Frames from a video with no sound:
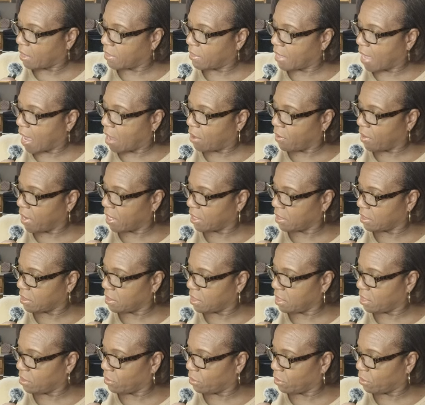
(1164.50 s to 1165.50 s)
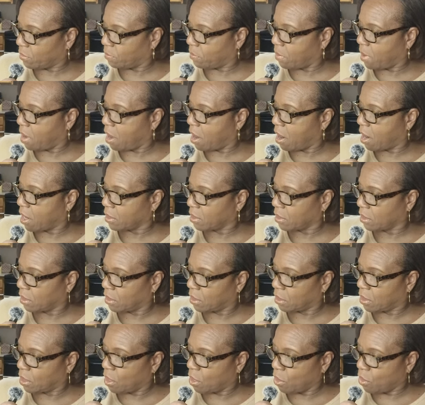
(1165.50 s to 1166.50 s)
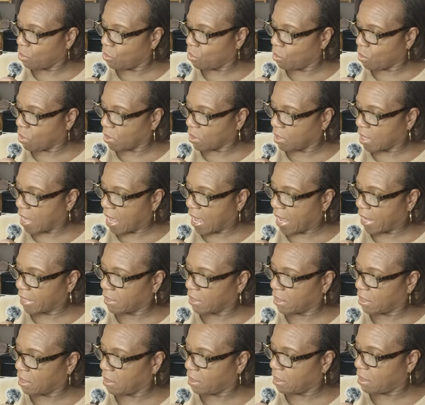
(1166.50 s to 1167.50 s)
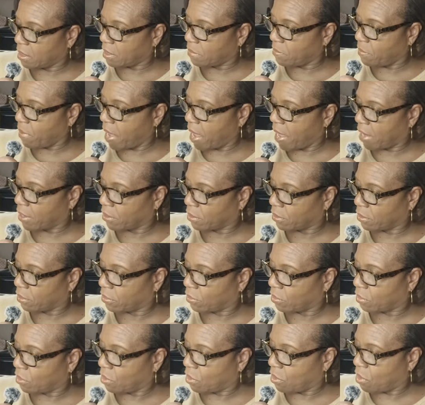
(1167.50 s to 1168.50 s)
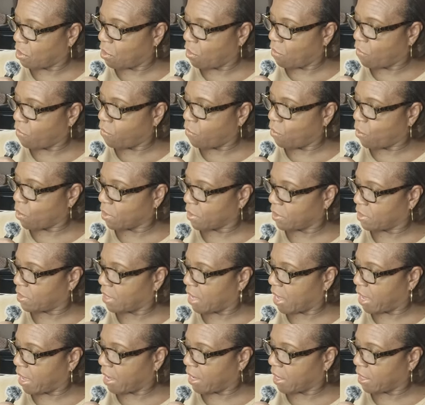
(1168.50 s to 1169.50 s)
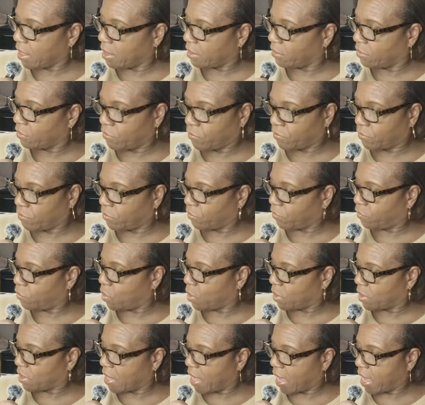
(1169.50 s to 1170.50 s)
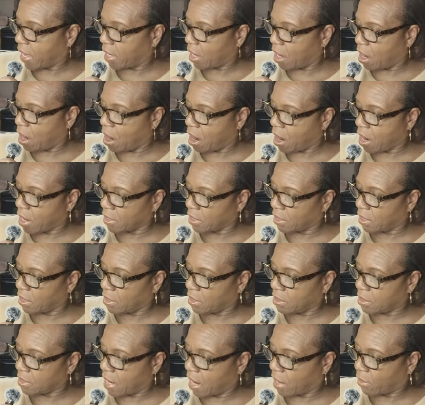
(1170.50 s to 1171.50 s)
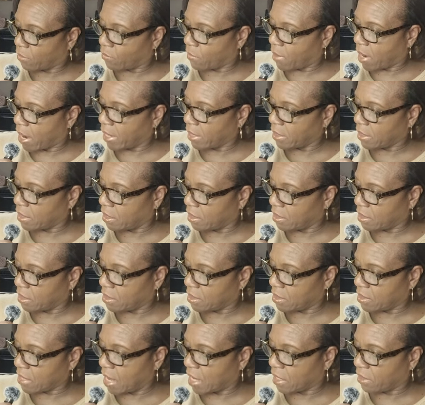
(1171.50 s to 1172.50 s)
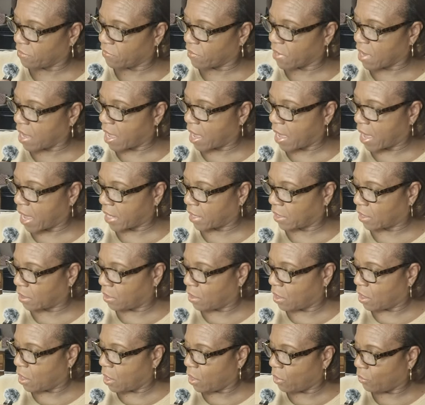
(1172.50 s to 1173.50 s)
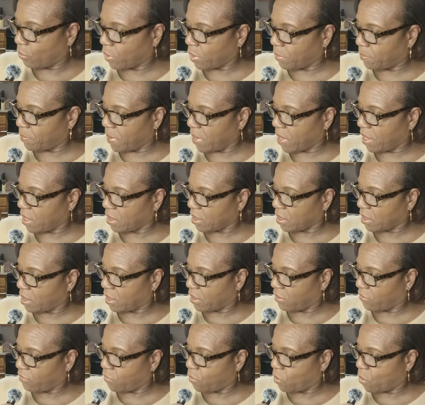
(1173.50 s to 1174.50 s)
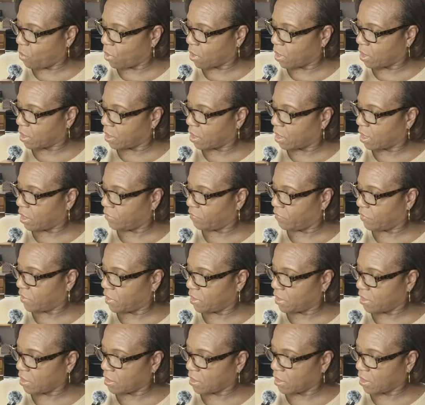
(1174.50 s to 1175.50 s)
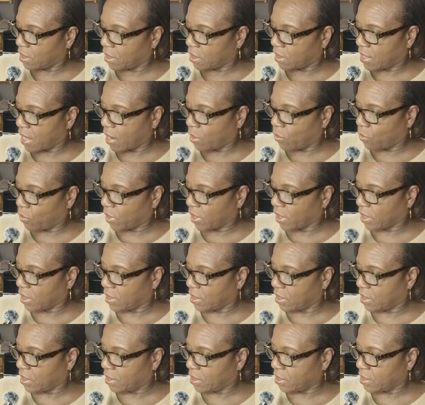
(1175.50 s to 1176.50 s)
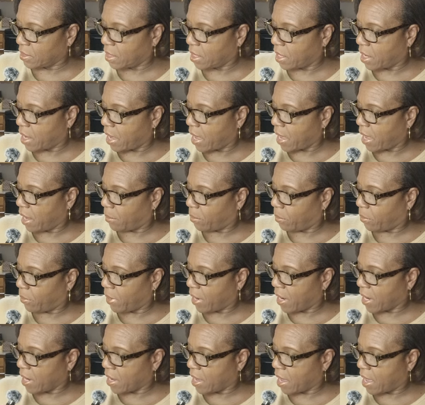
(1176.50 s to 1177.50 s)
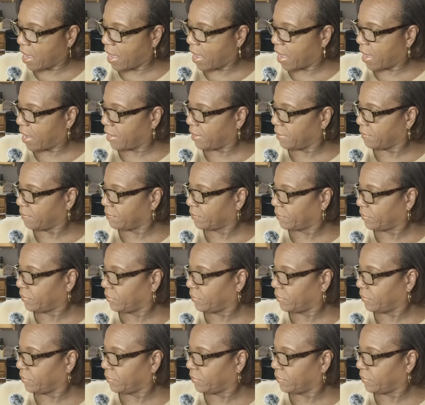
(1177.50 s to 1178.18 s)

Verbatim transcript: Thou hast neither part nor lot in this matter, for thy for thy heart is not right in the sight of God. Repent therefore of this thy wickedness, and pray God,